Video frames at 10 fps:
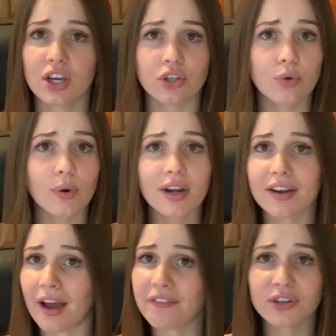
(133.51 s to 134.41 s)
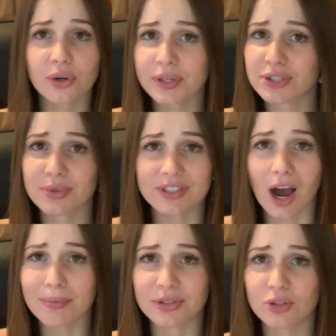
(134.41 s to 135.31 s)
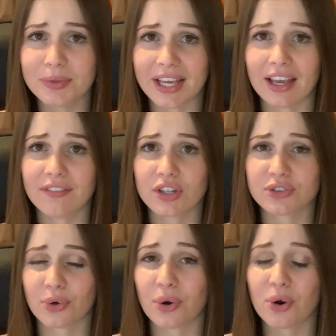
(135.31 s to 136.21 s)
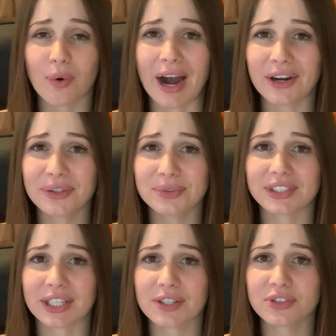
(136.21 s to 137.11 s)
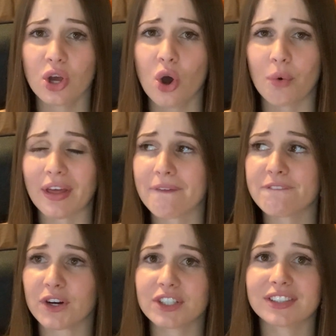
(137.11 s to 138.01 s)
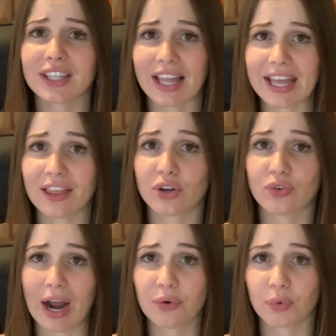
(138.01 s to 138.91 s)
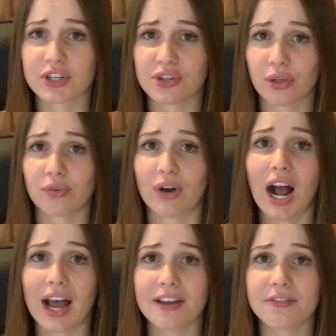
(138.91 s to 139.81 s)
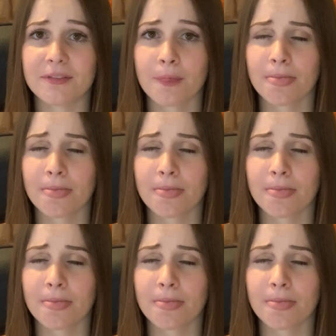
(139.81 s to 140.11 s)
you are never going to adopt new behaviors or acquire new skills without first laying the groundwork to thrive.